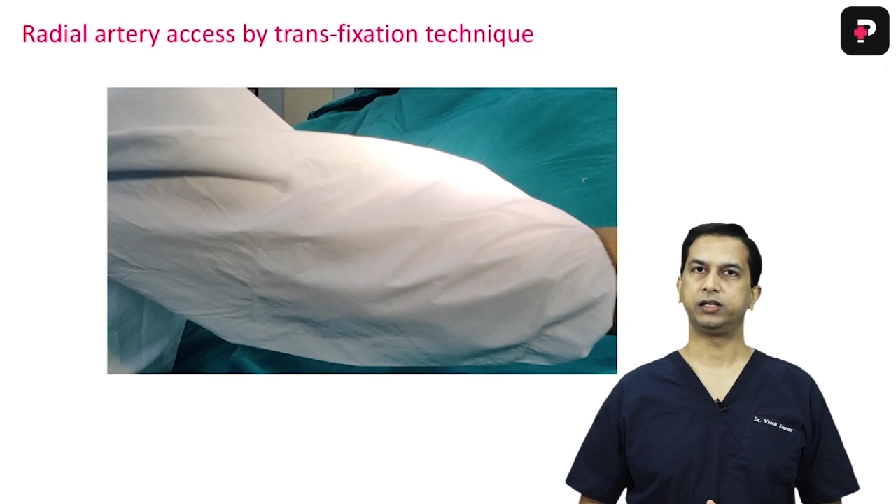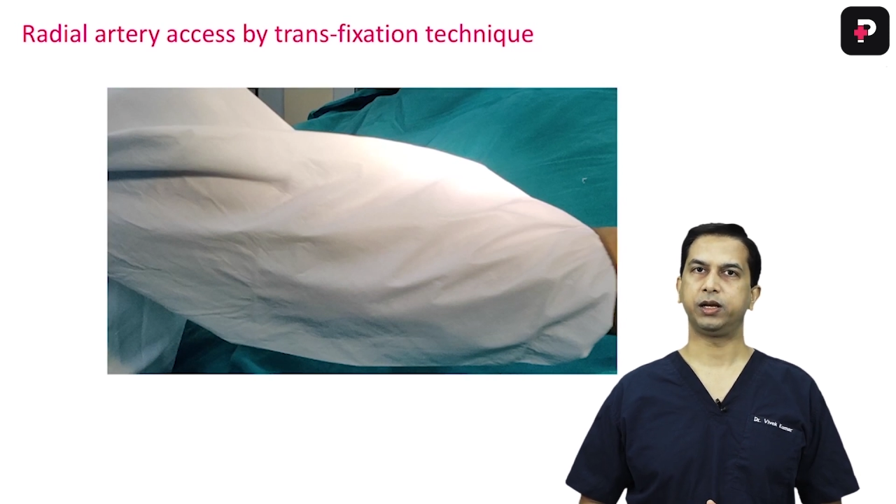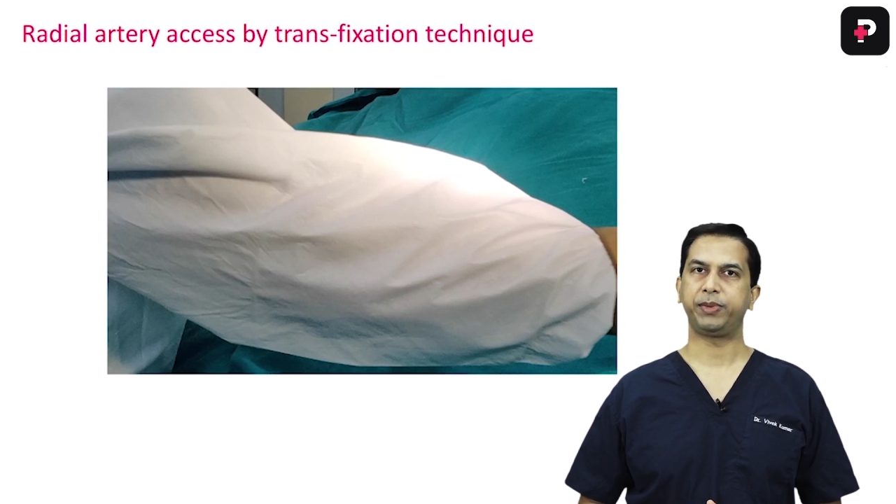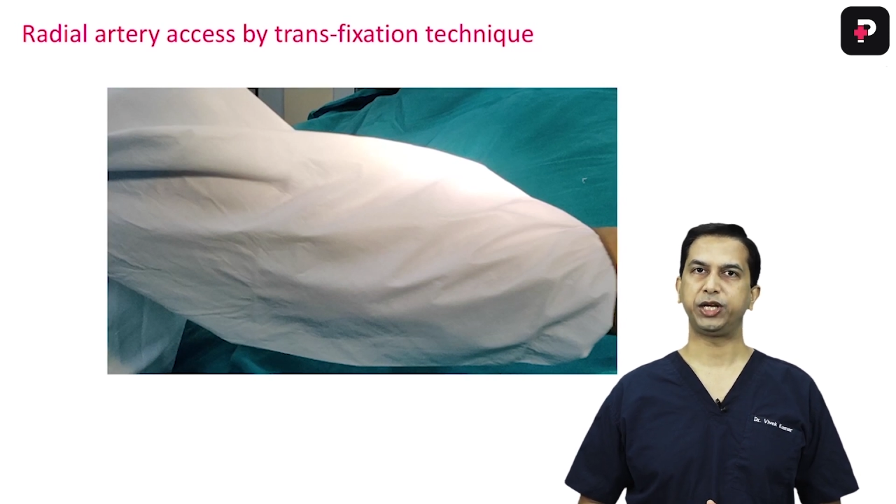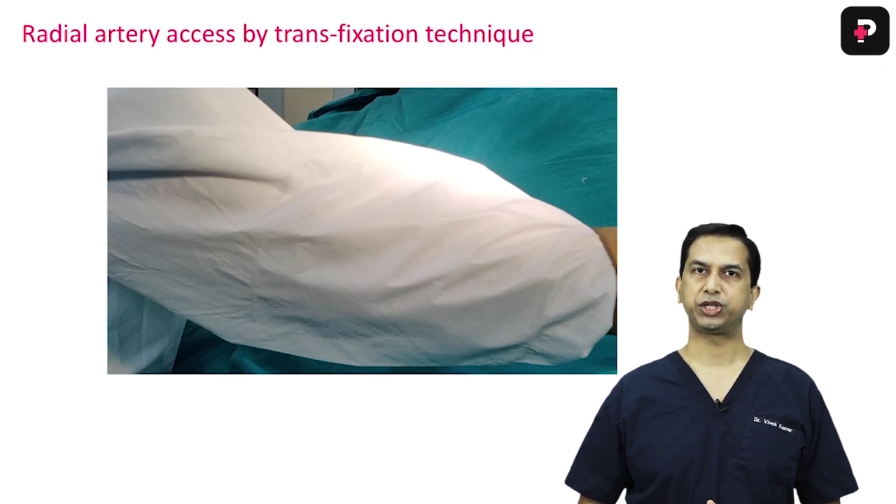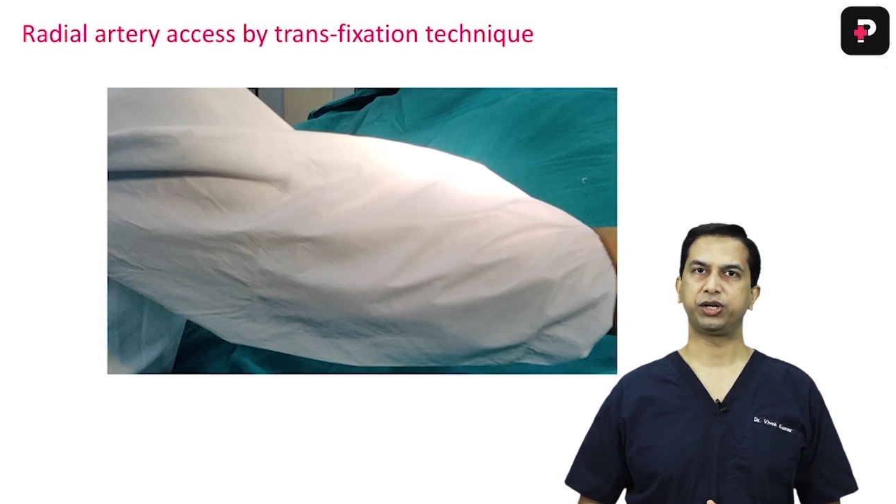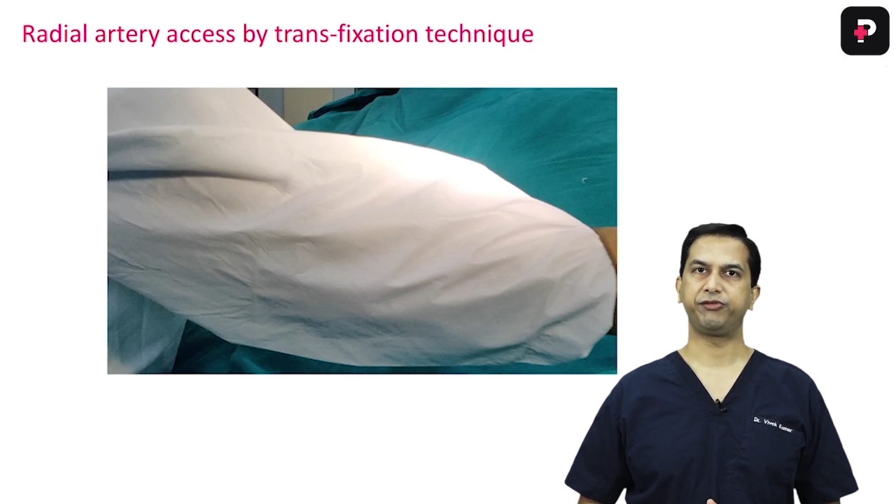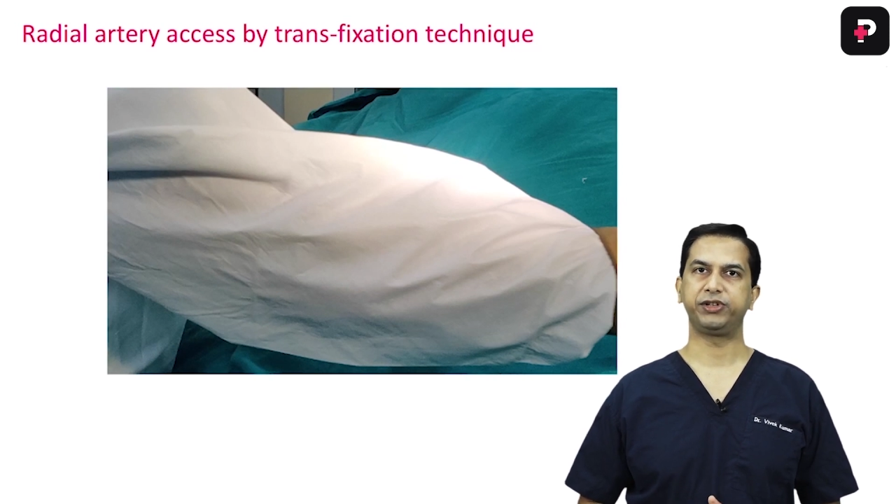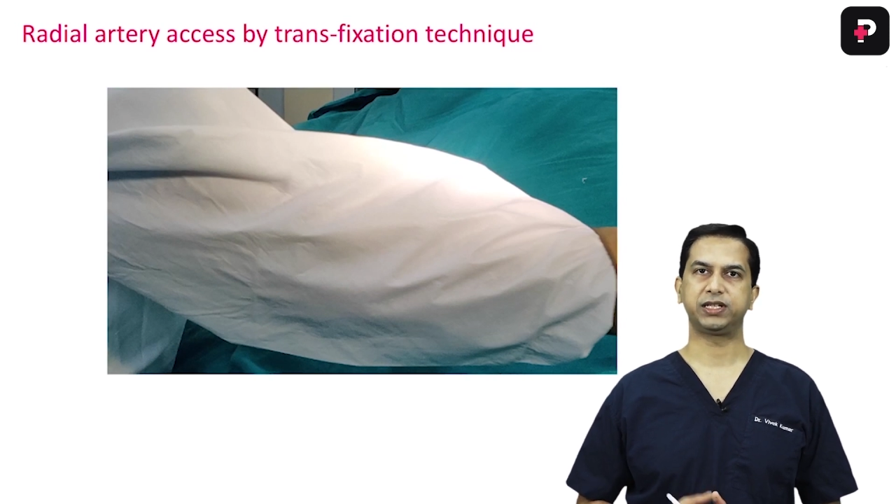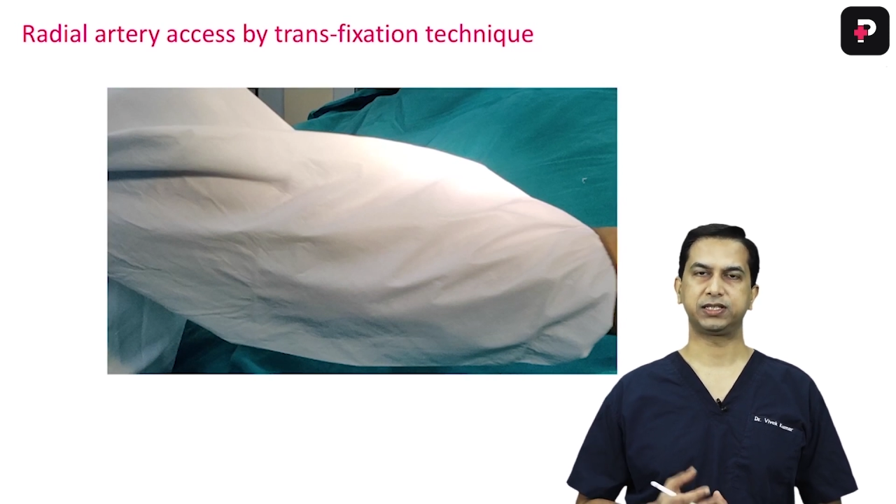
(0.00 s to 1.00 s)
the
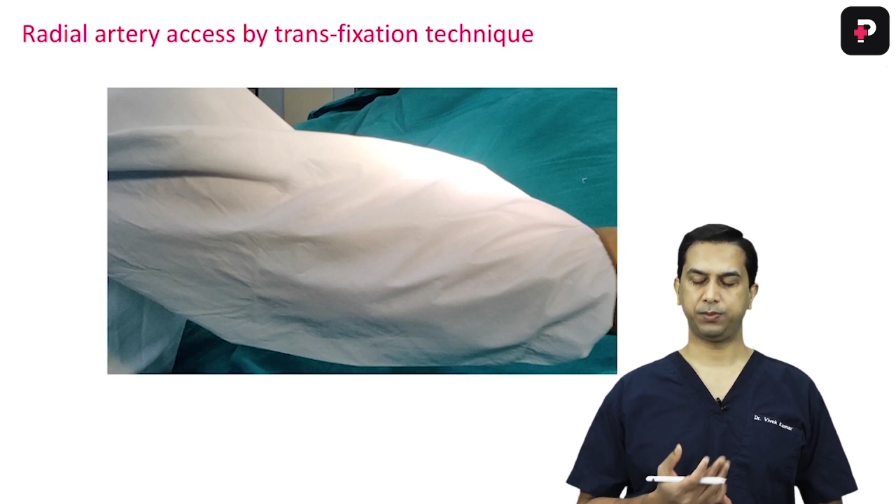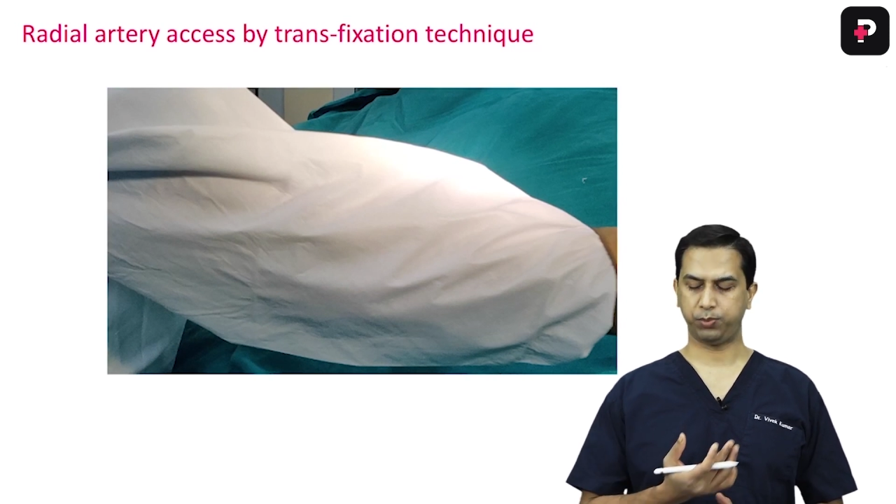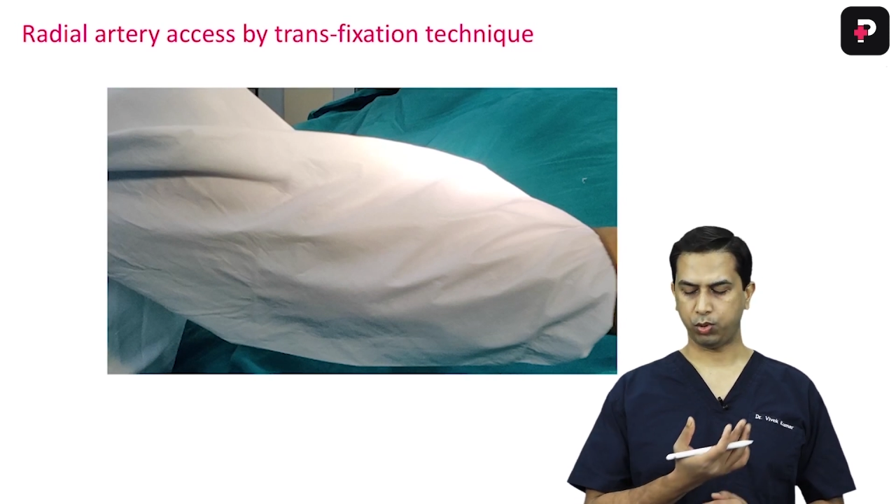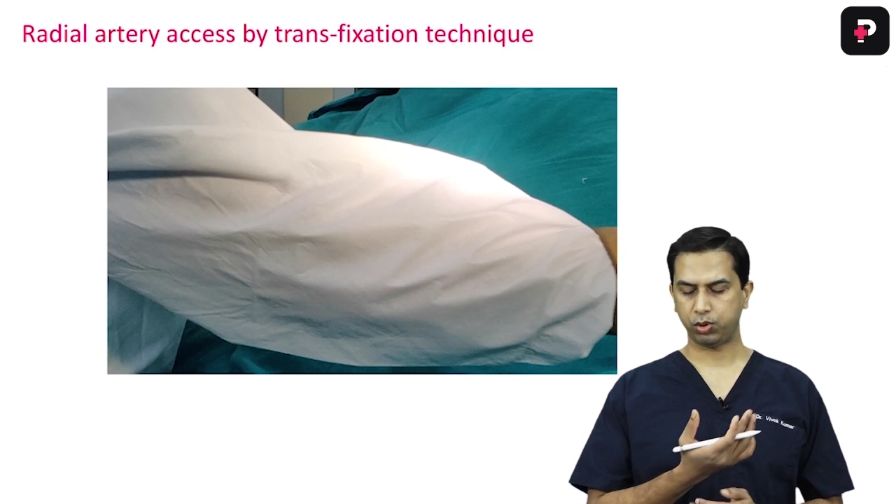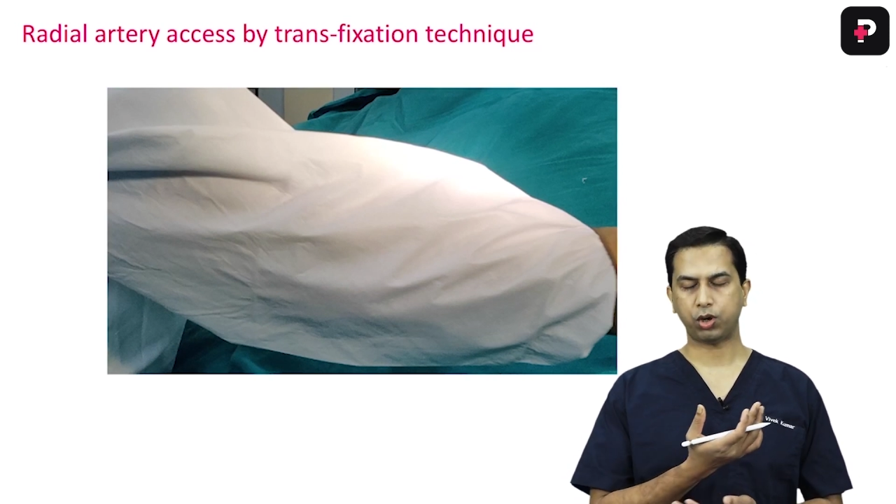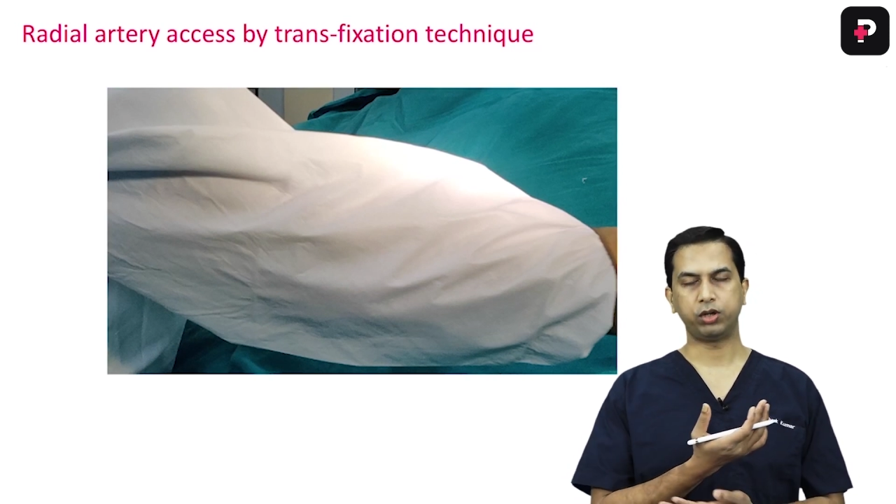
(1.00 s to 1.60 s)
patient with a support